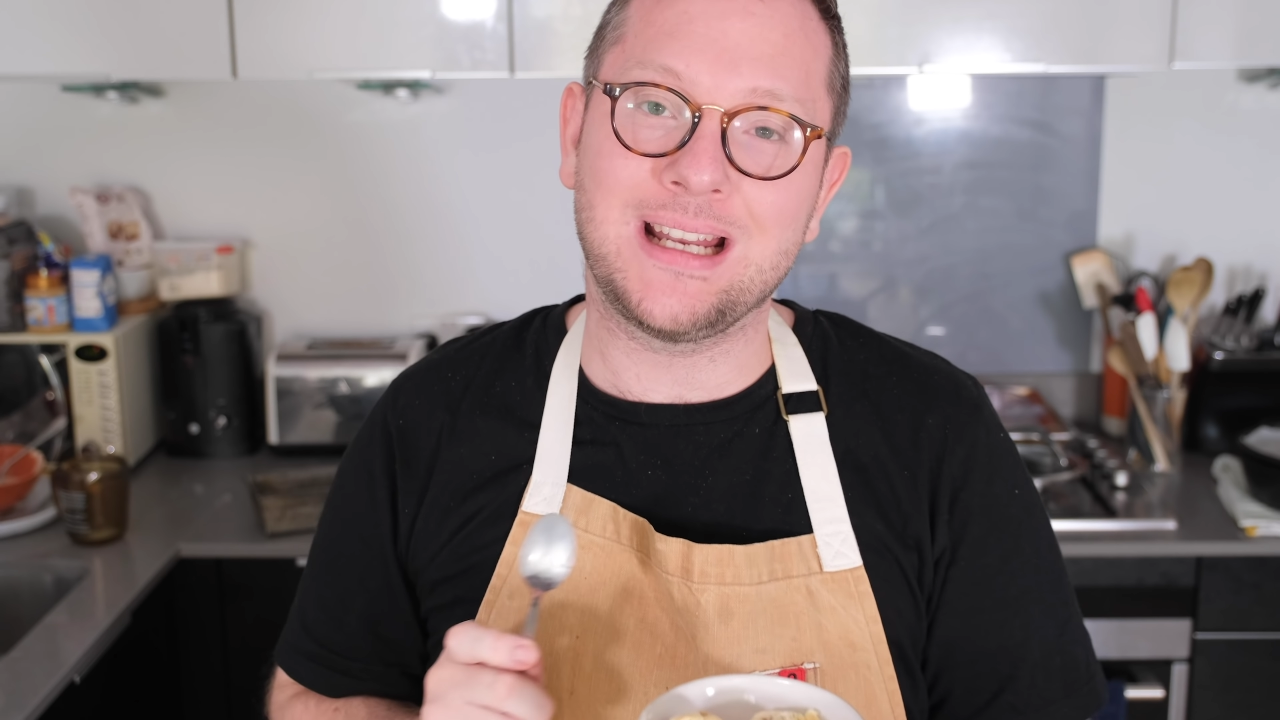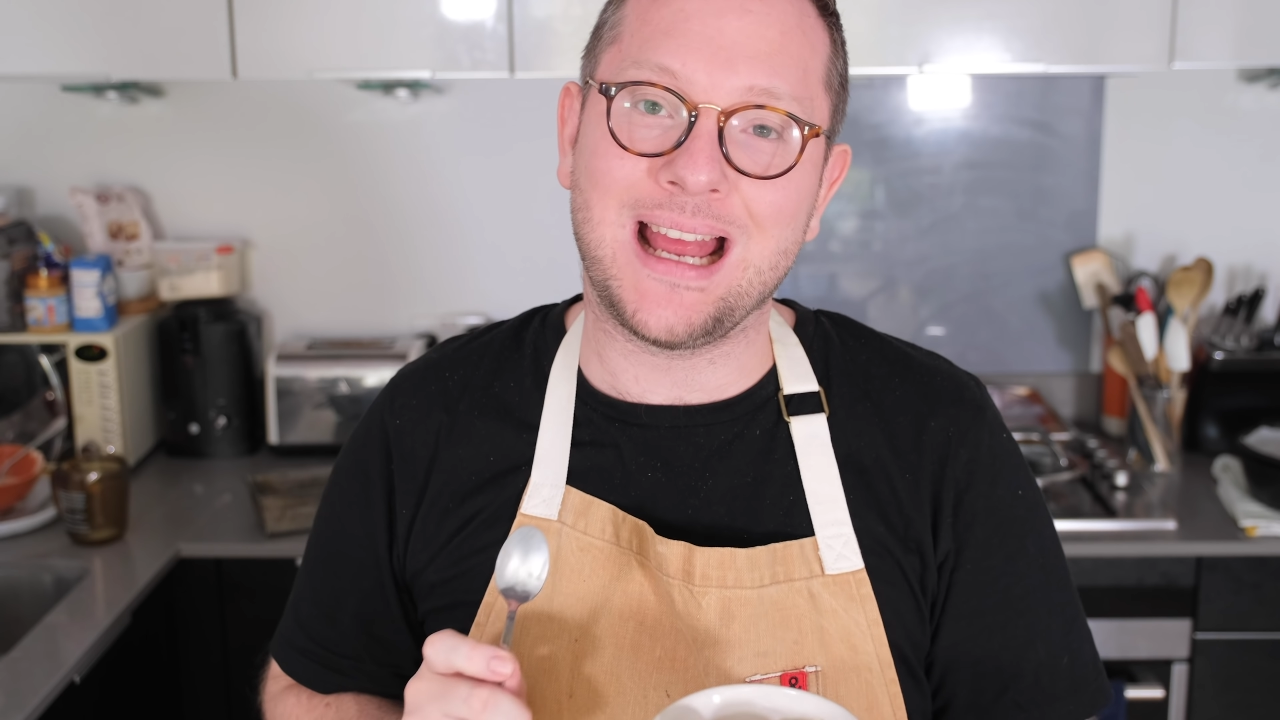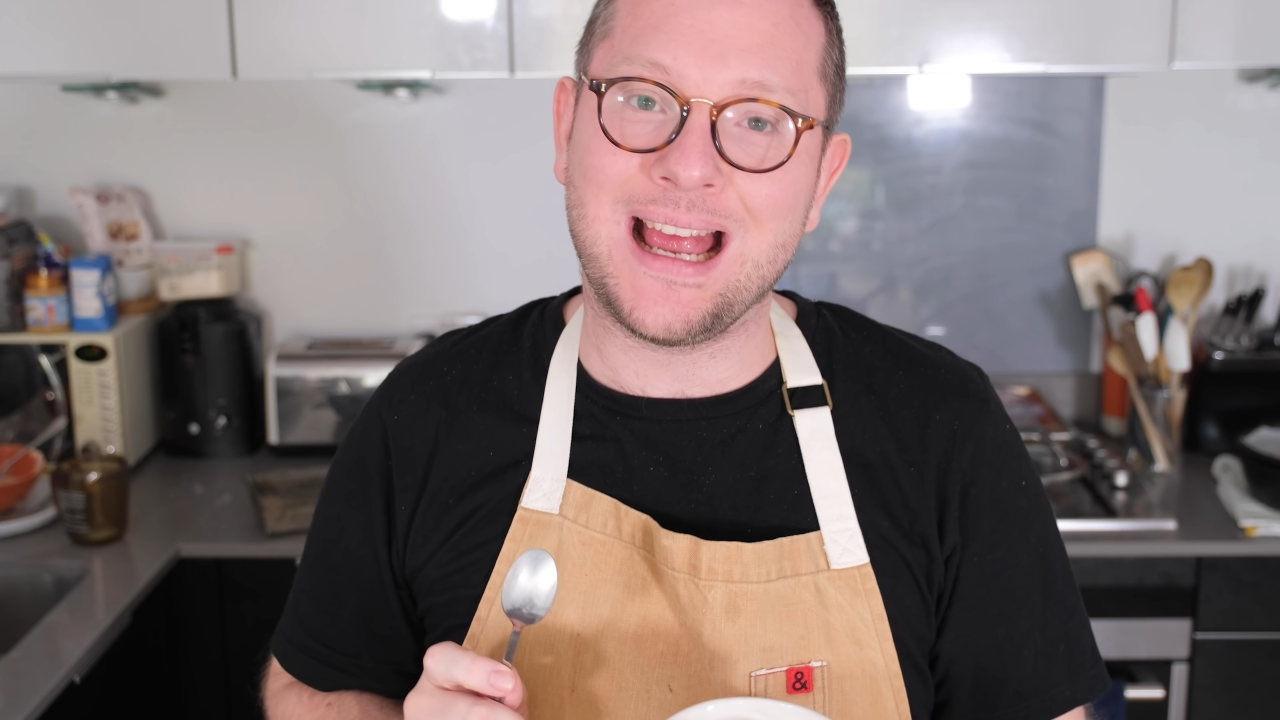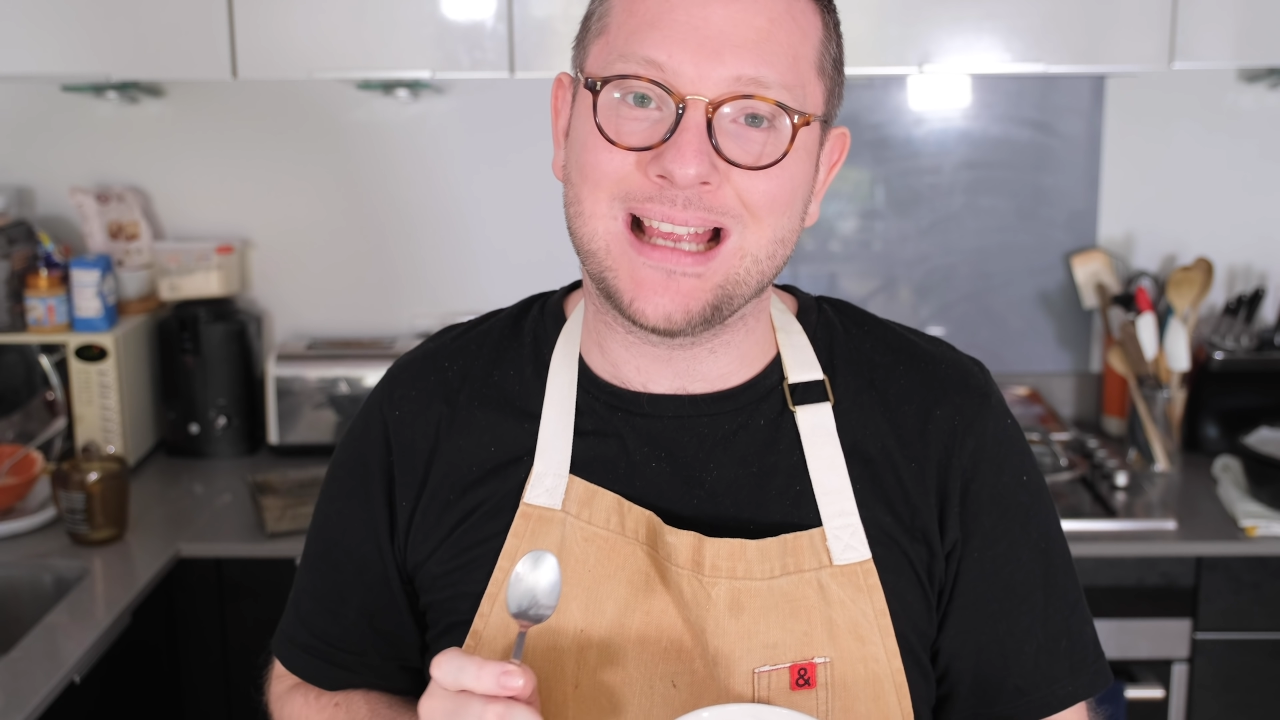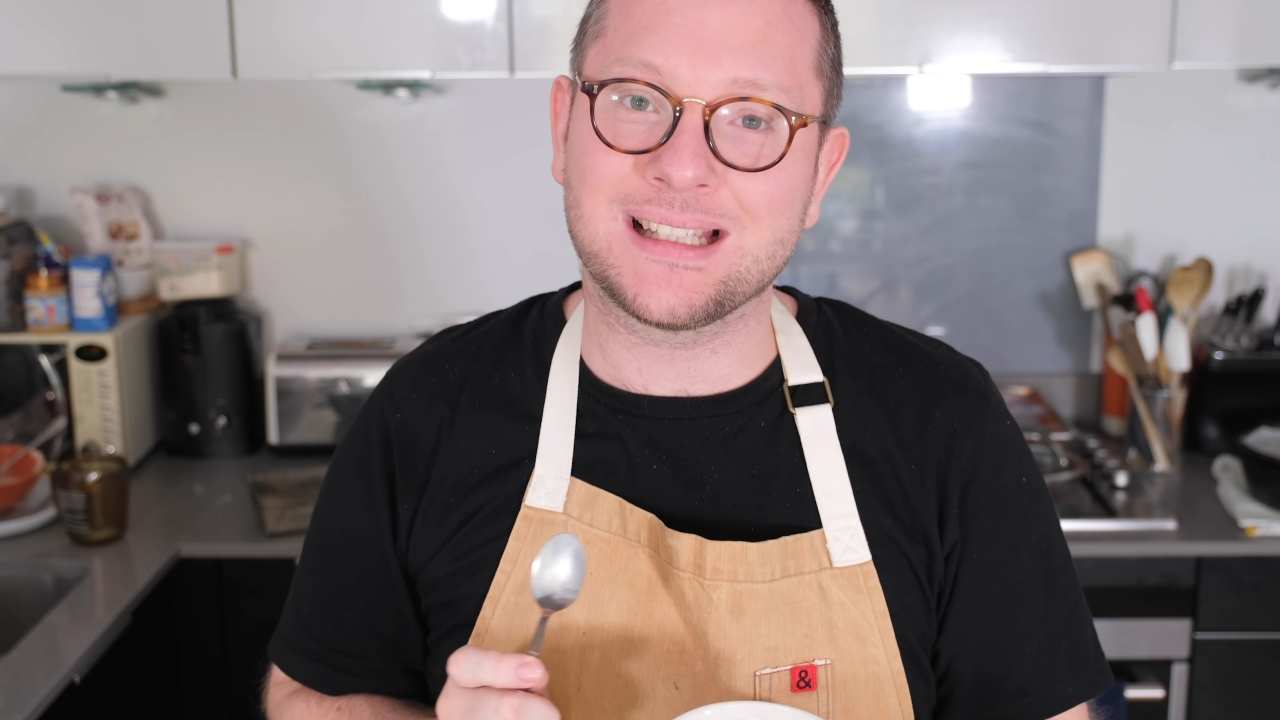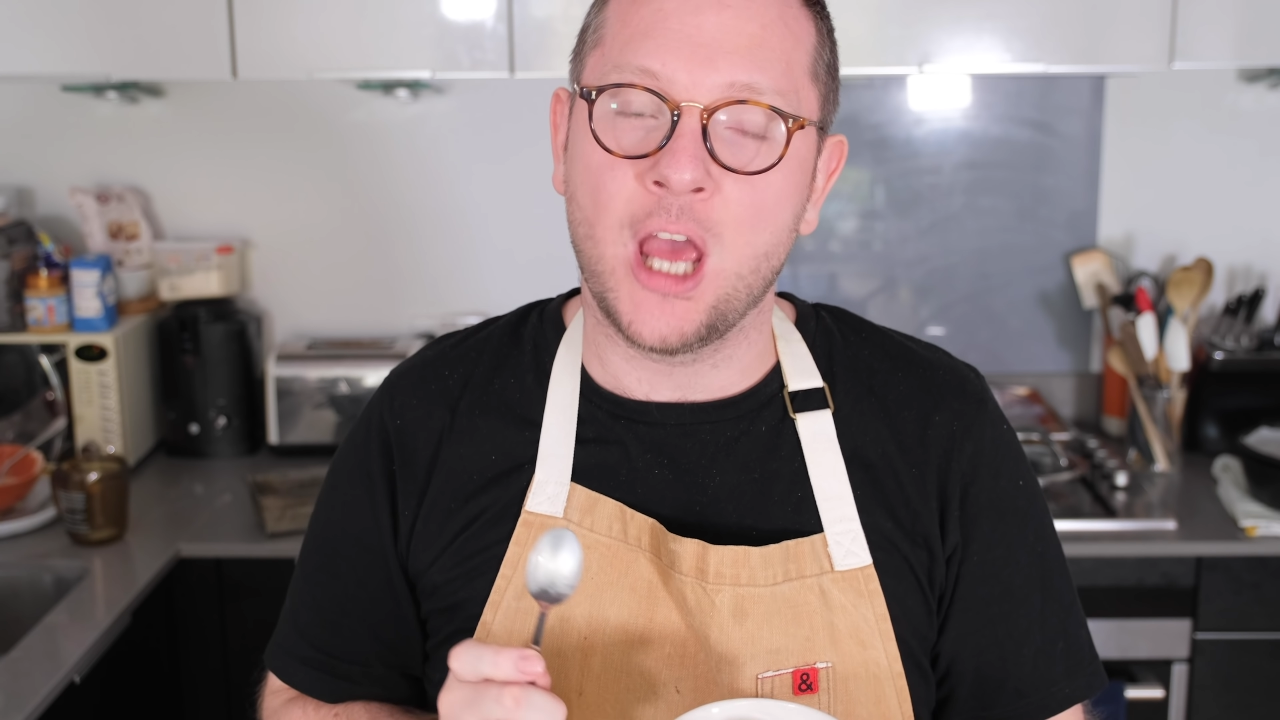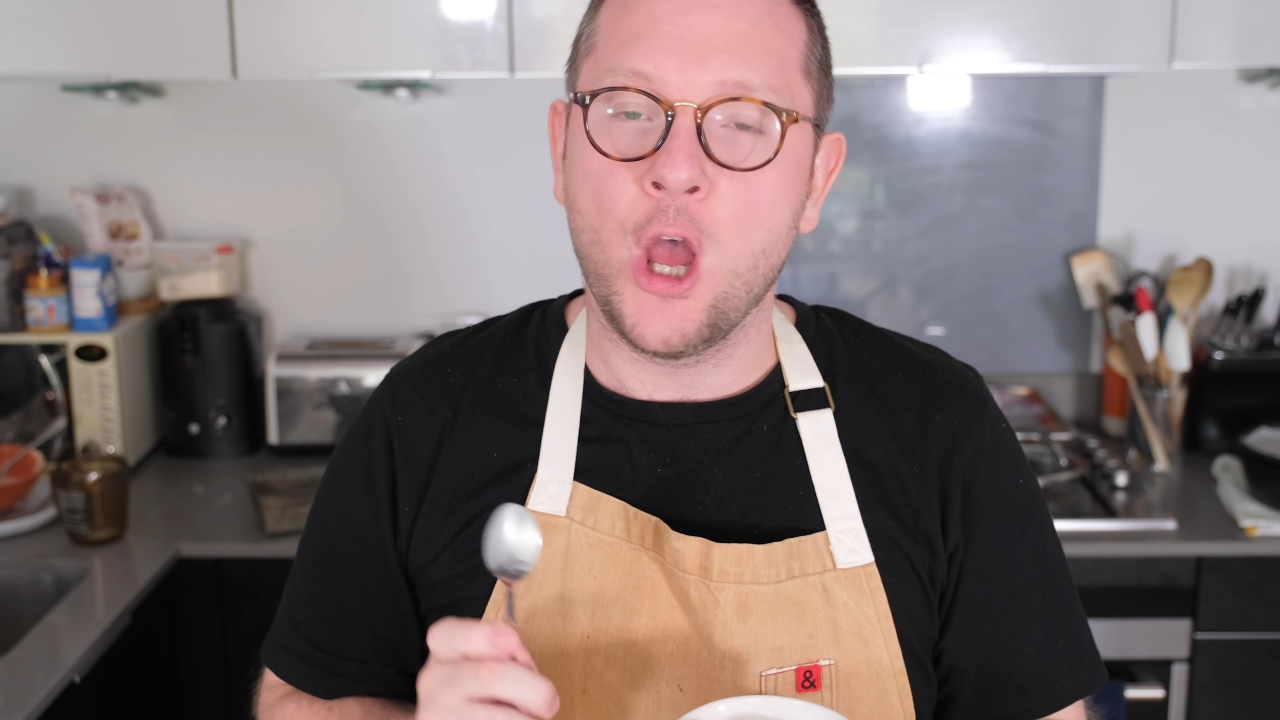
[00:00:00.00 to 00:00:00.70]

it has